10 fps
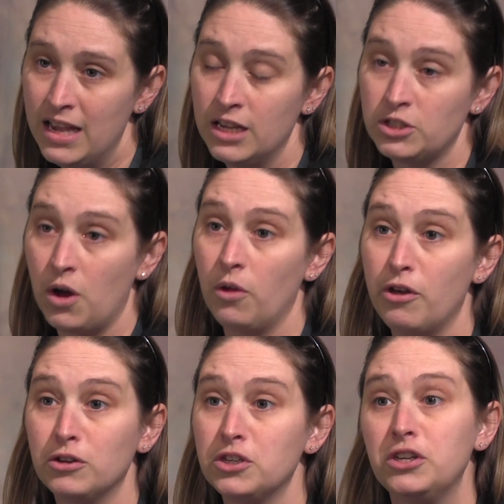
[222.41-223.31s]
So
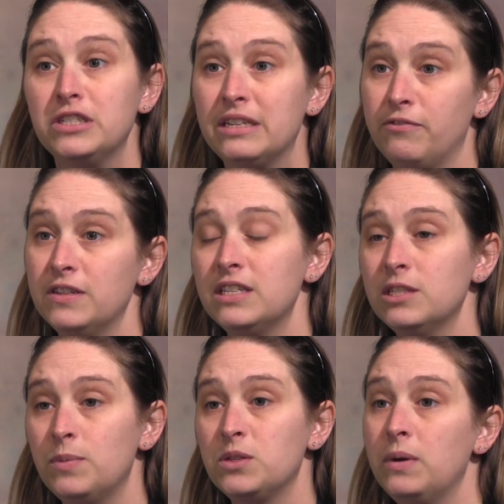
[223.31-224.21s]
those are your differences
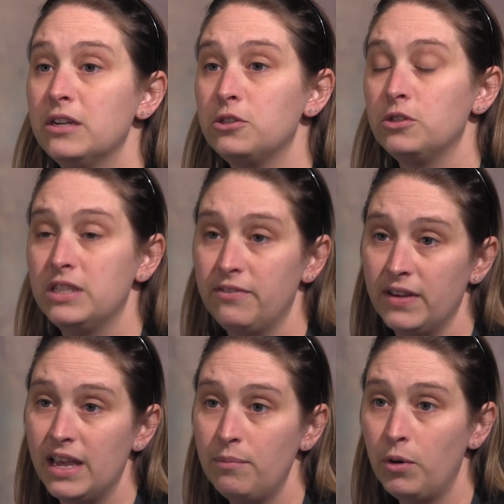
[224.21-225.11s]
between a
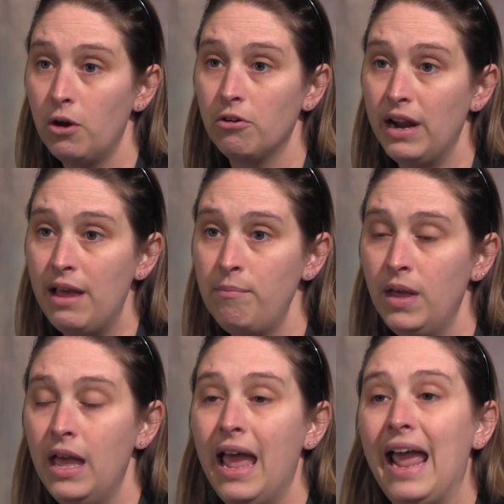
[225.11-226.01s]
certificate program
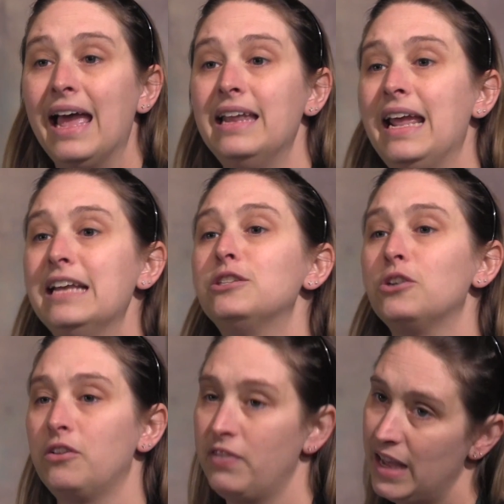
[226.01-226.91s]
and a
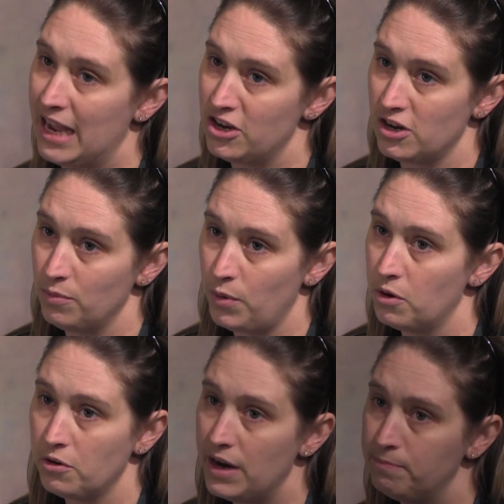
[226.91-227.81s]
certification
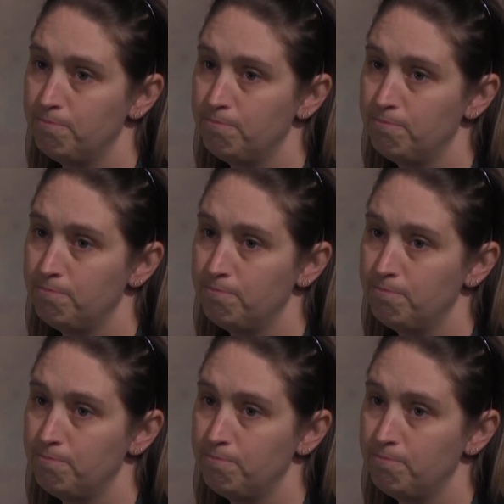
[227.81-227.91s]
program.